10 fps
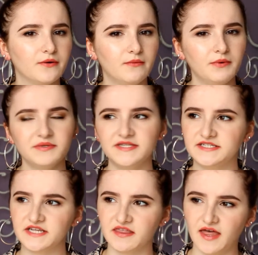we were
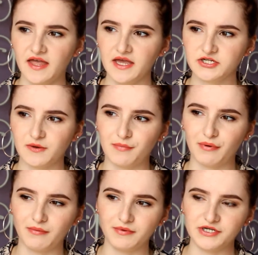sitting there, I don't remember
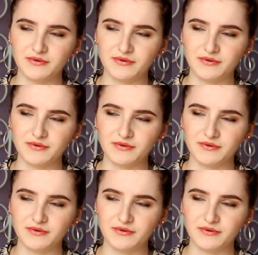what we were